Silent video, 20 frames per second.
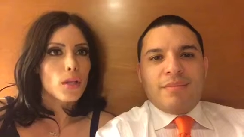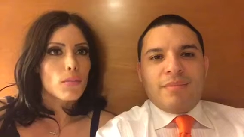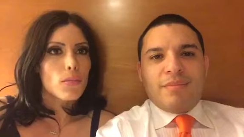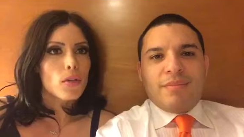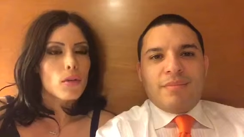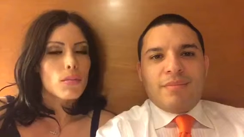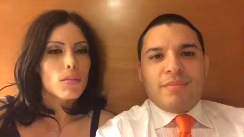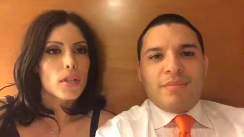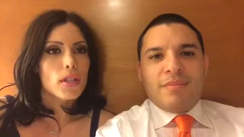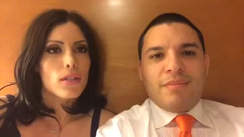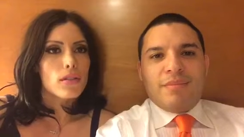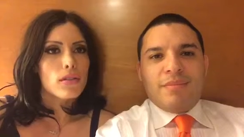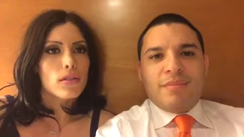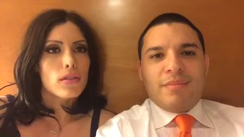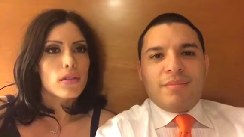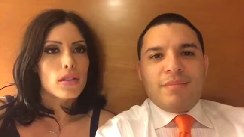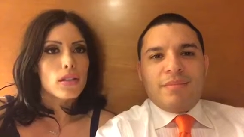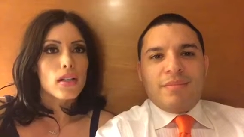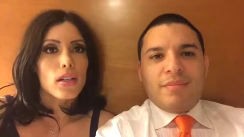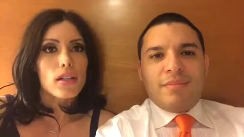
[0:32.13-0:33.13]
Speaker 1: number, but
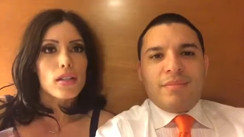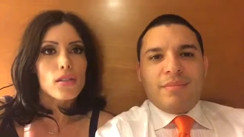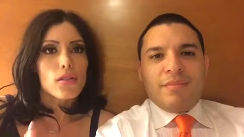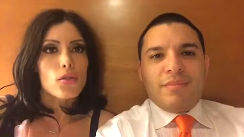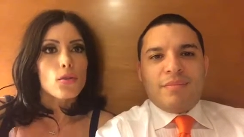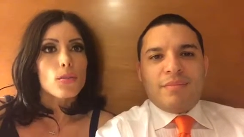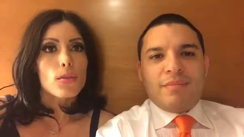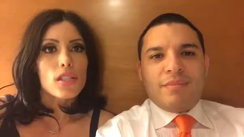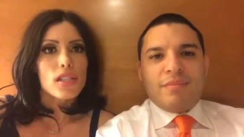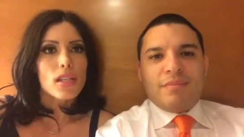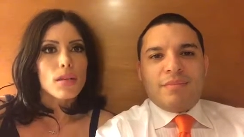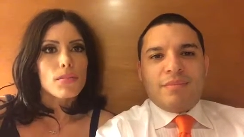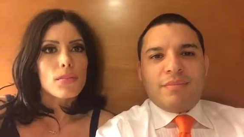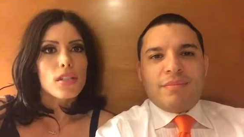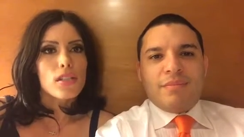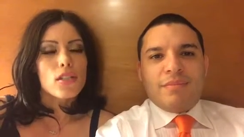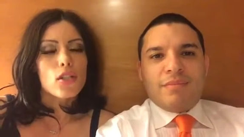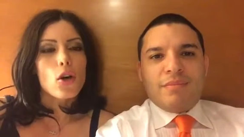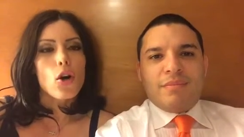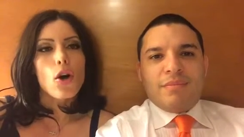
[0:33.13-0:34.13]
you, I assume,
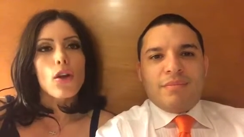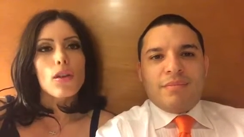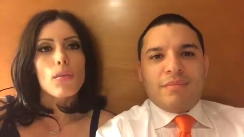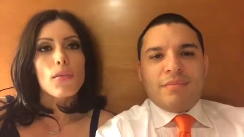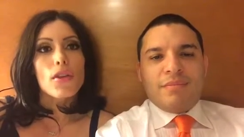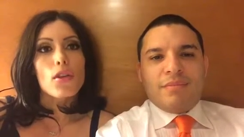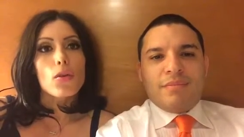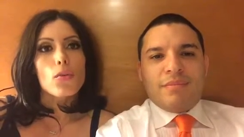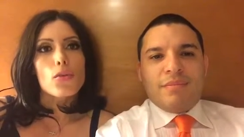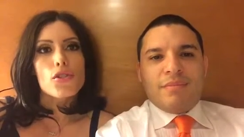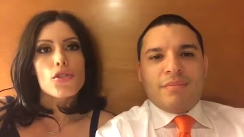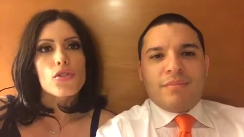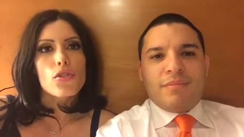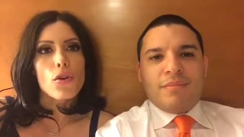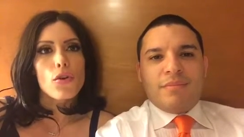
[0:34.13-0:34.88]
attempted to call them and there was